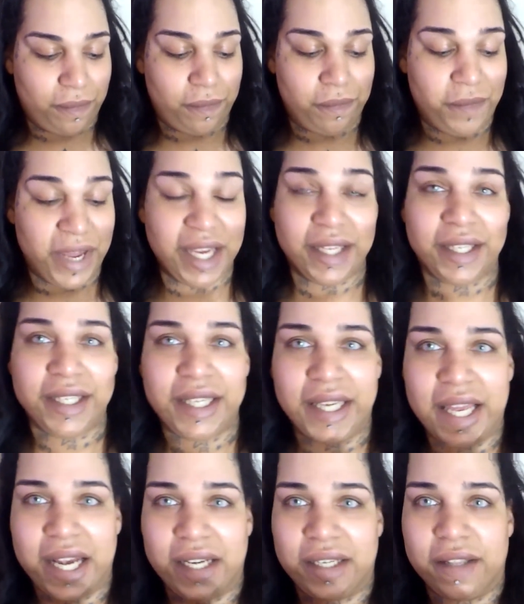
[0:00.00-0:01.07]
mainly to
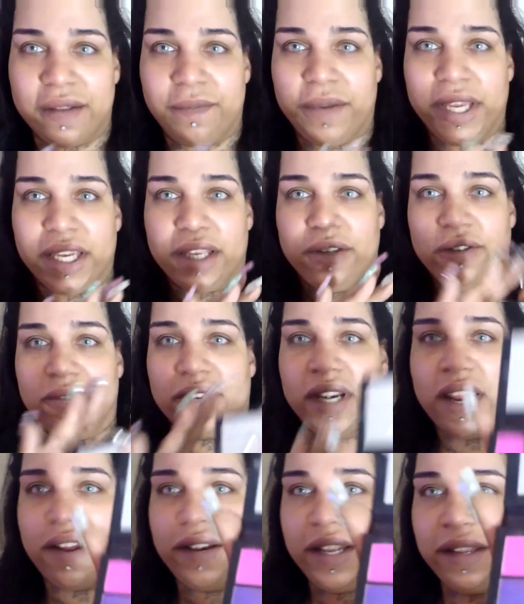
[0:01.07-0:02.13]
get into the pink, and you can
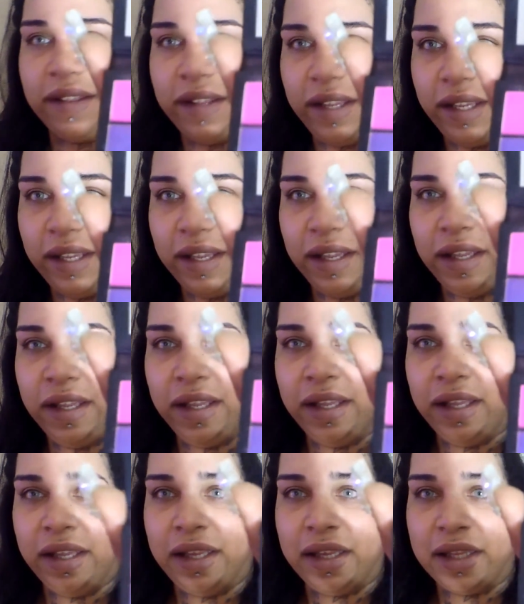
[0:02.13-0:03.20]
already see,
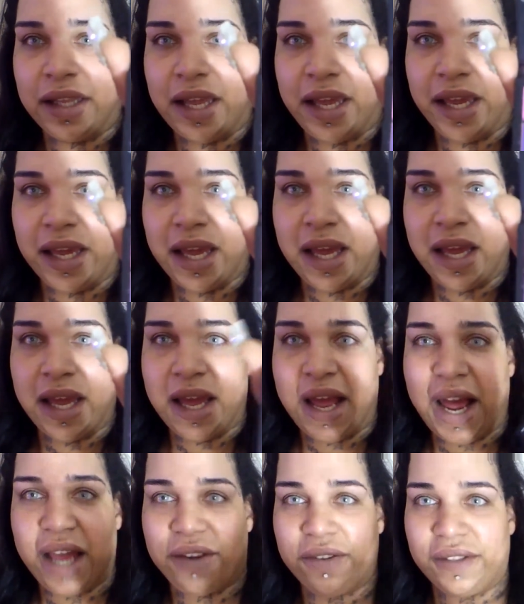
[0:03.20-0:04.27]
like,
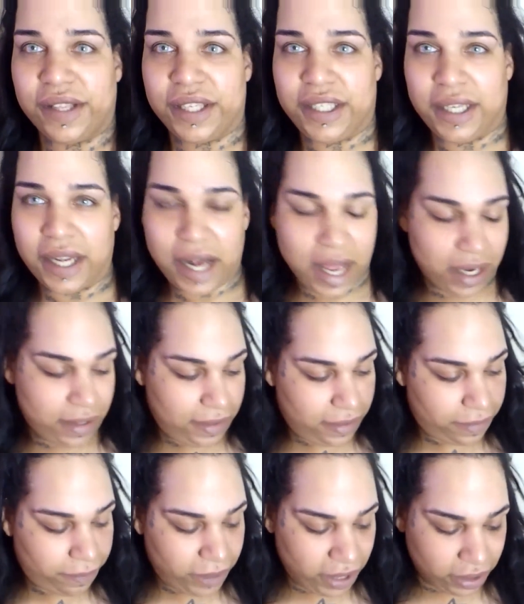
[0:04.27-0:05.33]
I use the shit out of this
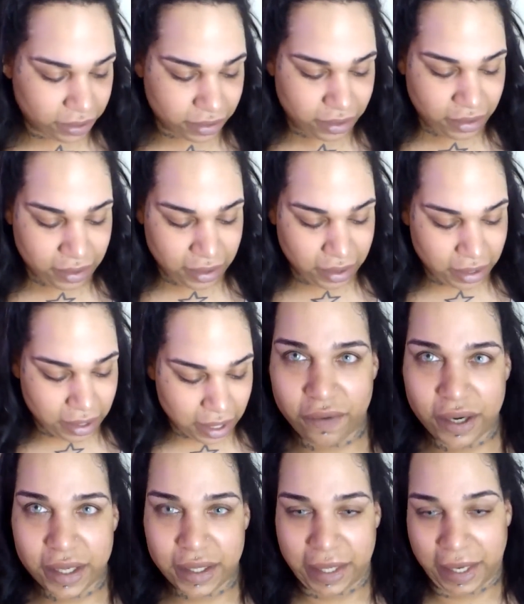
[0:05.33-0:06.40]
pink. The
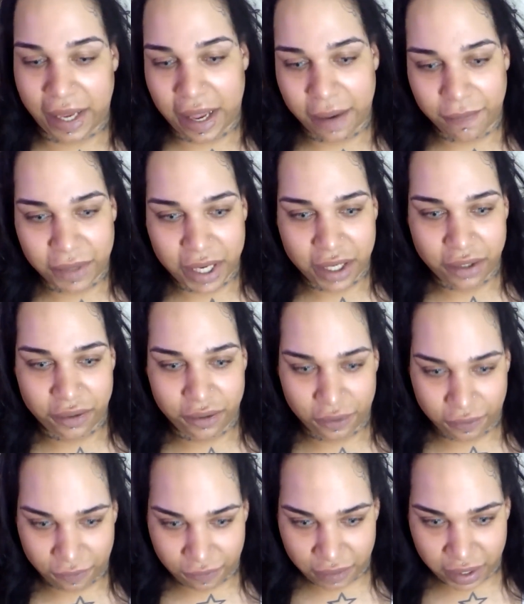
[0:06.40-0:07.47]
first thing I'm going to
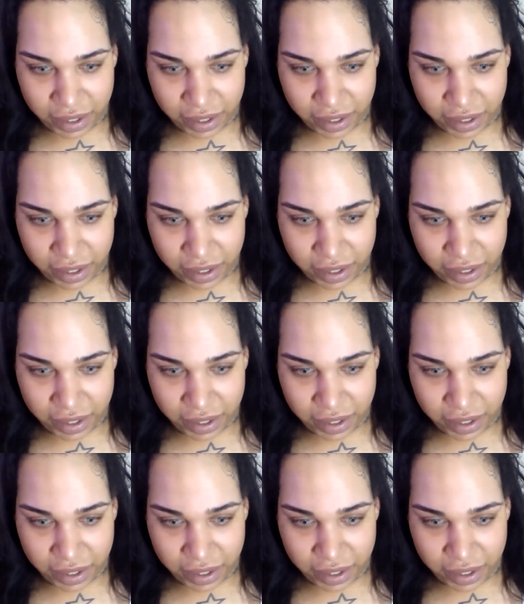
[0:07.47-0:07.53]
do